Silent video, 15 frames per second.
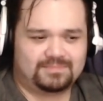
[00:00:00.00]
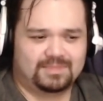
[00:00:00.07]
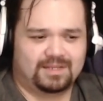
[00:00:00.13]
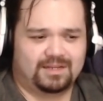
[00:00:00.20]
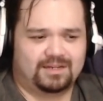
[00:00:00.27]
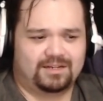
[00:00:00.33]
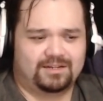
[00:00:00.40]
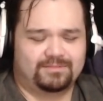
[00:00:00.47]

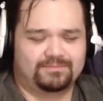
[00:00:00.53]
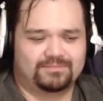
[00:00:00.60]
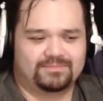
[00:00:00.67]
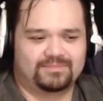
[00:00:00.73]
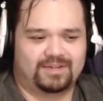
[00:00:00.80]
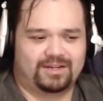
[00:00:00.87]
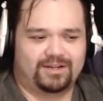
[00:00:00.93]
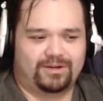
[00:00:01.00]
Um,
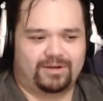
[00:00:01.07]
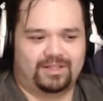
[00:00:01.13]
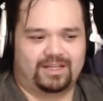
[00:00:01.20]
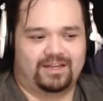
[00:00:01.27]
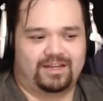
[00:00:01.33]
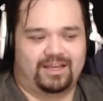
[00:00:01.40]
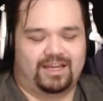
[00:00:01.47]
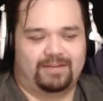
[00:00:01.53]
I know a lot
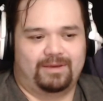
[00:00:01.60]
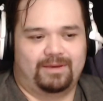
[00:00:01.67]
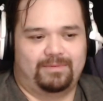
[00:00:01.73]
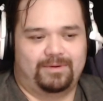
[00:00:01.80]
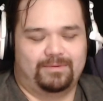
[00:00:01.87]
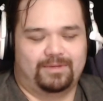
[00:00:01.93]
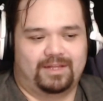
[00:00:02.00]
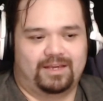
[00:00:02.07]
of anime
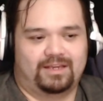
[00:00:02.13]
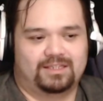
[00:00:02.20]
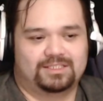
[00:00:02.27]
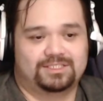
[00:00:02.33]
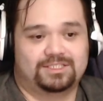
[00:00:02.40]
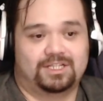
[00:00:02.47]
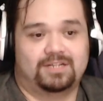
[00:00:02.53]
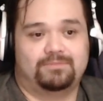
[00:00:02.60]
people like
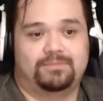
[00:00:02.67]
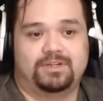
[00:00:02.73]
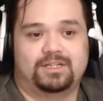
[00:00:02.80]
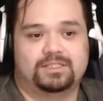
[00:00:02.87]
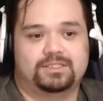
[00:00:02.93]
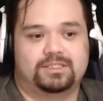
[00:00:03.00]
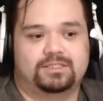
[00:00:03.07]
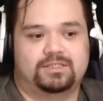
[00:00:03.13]
sub because
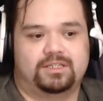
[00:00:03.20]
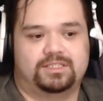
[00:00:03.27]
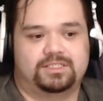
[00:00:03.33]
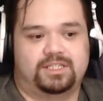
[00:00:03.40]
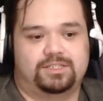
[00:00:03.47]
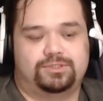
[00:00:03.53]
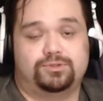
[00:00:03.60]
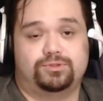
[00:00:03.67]
it, it
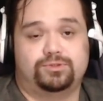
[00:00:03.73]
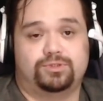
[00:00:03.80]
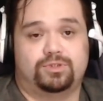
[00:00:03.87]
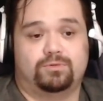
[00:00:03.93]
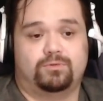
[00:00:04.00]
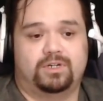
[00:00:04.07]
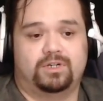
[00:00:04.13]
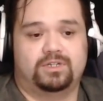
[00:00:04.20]
stays true to the
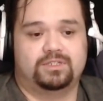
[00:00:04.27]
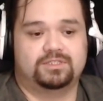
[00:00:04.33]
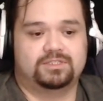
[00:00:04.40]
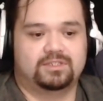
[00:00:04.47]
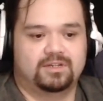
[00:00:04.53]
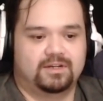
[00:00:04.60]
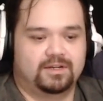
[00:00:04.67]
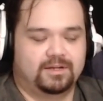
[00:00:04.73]
words,
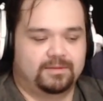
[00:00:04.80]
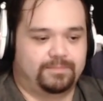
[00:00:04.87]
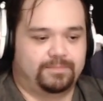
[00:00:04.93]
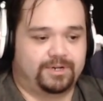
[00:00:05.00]
but